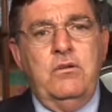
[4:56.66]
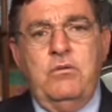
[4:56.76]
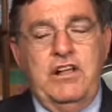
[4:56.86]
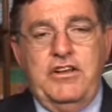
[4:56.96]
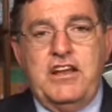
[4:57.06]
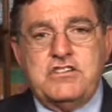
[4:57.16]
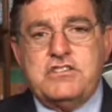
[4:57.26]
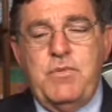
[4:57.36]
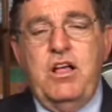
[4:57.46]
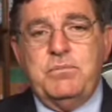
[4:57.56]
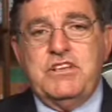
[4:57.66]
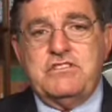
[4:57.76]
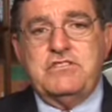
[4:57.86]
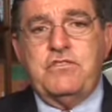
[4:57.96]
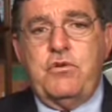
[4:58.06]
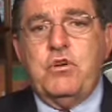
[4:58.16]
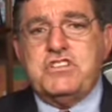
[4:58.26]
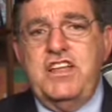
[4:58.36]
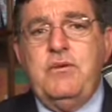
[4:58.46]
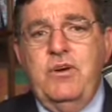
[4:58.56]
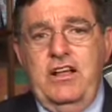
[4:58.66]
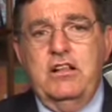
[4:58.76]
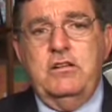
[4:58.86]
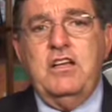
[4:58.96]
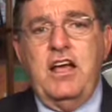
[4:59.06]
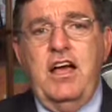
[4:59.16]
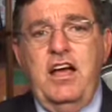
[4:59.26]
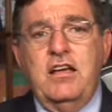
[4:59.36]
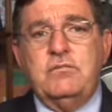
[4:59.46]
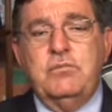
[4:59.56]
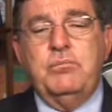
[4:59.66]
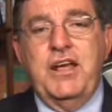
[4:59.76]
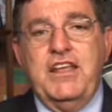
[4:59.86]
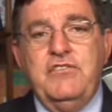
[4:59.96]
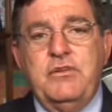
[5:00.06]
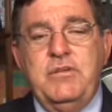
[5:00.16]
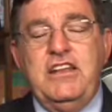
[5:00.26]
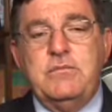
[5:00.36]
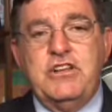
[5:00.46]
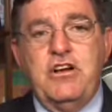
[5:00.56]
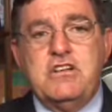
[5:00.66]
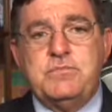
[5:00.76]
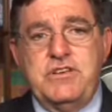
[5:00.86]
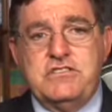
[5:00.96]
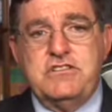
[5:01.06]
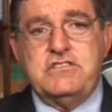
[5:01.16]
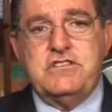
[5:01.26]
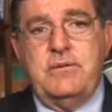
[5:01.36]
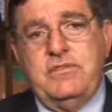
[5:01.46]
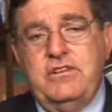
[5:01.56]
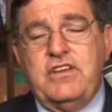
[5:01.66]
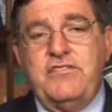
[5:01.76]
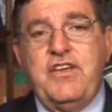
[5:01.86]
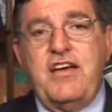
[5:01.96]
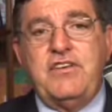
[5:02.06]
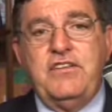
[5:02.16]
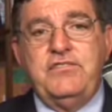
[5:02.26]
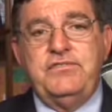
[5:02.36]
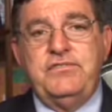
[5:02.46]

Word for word: Well, not just small business, of course they will, uh, but even medium and large business. Um, look, if you have a